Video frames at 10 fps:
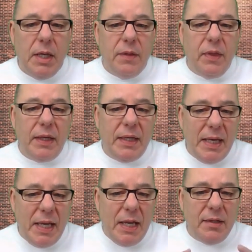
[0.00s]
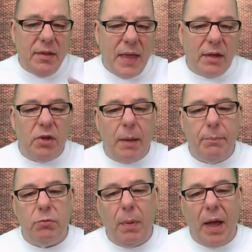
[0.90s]
The key to that type
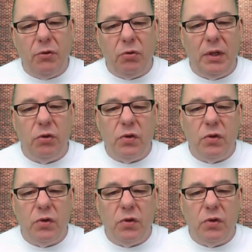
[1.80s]
of sponsoring is the